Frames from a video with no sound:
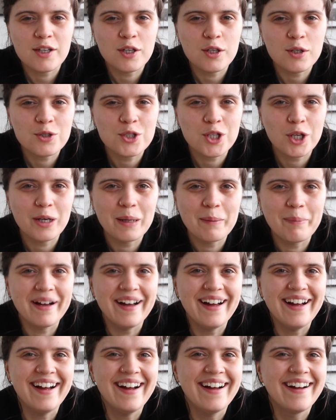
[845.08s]

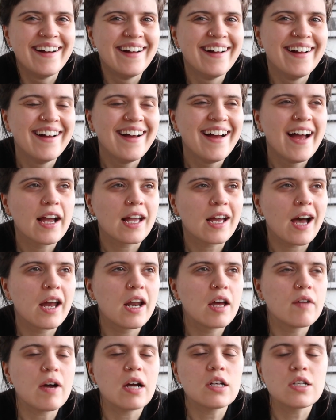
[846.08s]
YouTuber.
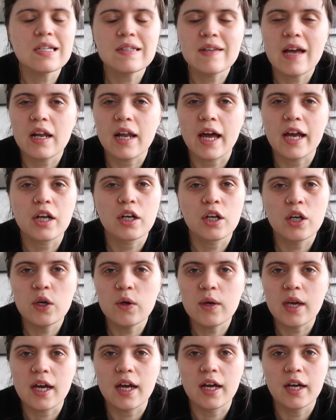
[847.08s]
Kind of, I just felt like new
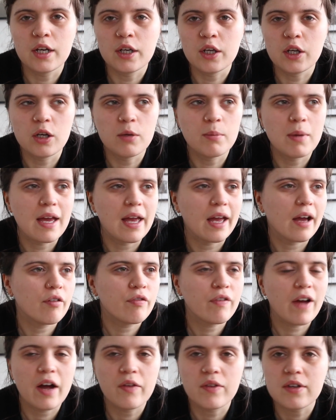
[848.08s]
year, new me. I
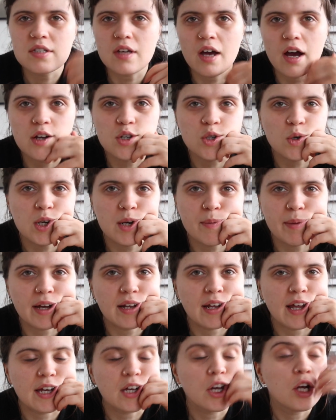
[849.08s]
found this guy talking
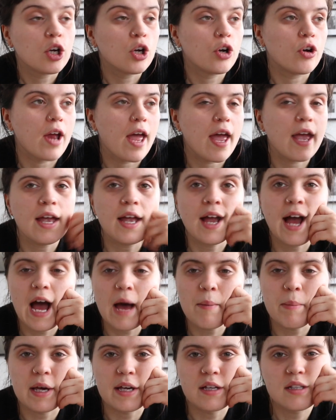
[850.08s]
about like creating
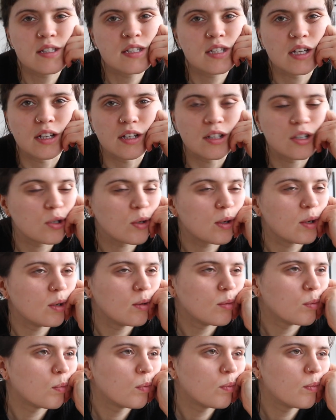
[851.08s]
habits and
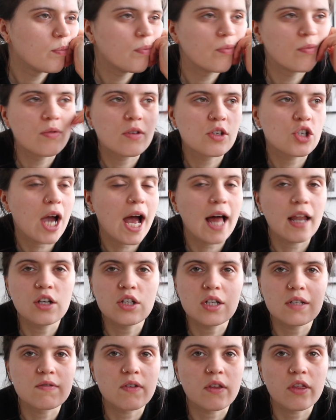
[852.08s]
doing
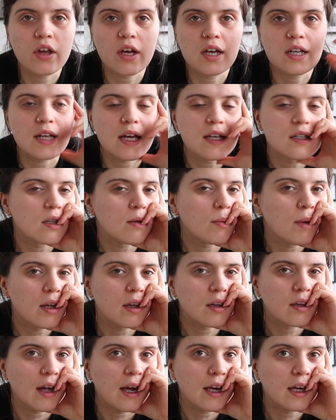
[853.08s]
challenges for 30 days of the
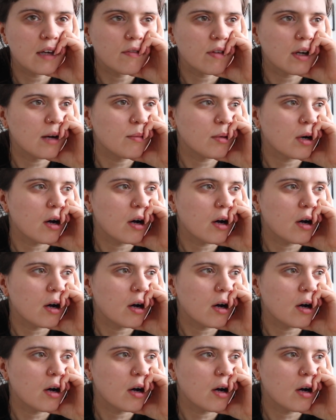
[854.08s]
month, like giving up